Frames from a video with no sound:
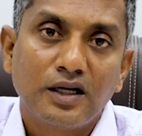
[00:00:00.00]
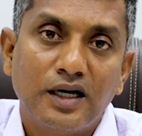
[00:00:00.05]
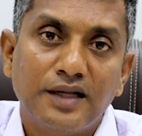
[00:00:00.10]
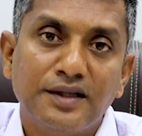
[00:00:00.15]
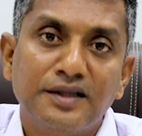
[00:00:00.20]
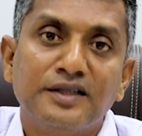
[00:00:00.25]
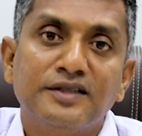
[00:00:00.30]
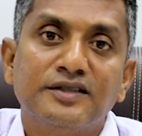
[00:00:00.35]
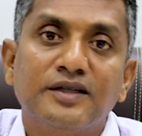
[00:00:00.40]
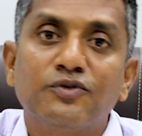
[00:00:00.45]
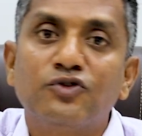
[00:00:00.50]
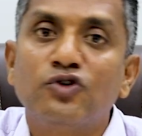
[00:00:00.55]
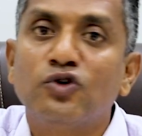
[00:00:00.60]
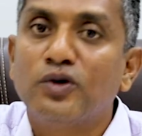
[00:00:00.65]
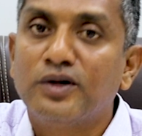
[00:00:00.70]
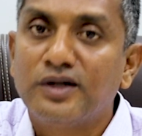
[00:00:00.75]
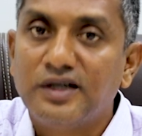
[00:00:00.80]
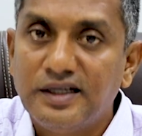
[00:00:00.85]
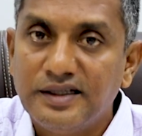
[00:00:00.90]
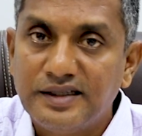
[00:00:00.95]
and then
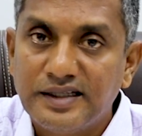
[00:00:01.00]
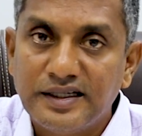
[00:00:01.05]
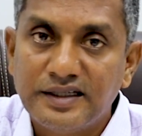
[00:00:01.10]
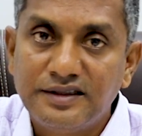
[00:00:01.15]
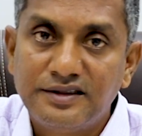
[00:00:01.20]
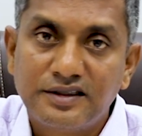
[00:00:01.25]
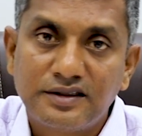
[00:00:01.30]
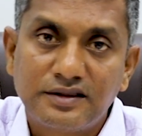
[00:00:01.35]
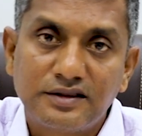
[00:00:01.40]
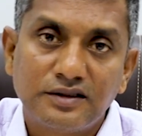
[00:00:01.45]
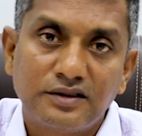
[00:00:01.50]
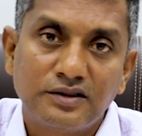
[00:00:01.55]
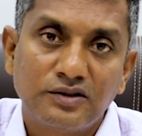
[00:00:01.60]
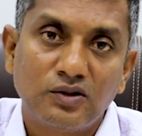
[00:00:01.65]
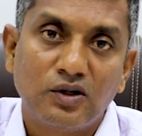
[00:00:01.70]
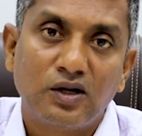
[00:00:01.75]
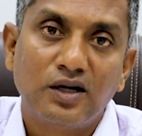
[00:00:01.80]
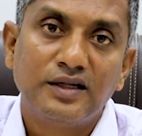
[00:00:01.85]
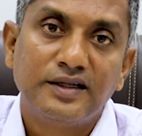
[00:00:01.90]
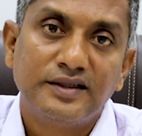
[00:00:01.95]
subsequently Tejas.
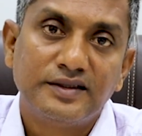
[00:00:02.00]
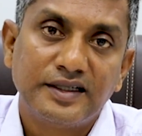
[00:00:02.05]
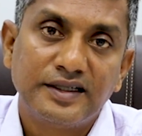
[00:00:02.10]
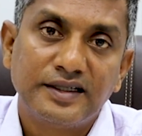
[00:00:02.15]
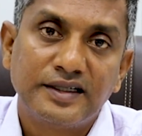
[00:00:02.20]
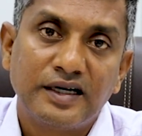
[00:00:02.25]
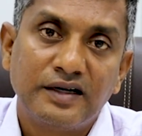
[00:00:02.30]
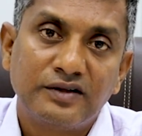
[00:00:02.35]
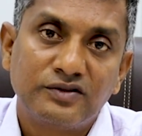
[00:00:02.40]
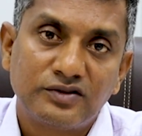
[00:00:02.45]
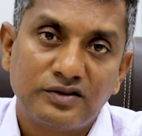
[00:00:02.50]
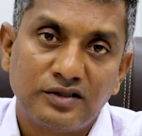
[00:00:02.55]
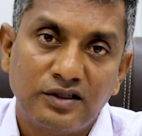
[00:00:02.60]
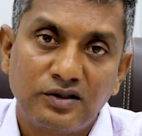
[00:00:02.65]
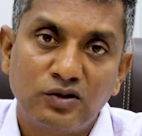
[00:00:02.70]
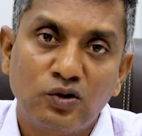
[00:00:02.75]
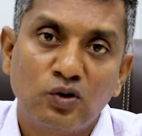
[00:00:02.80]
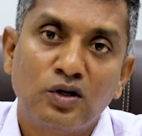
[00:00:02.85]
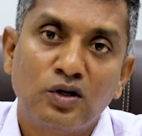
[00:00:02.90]
So all these aircrafts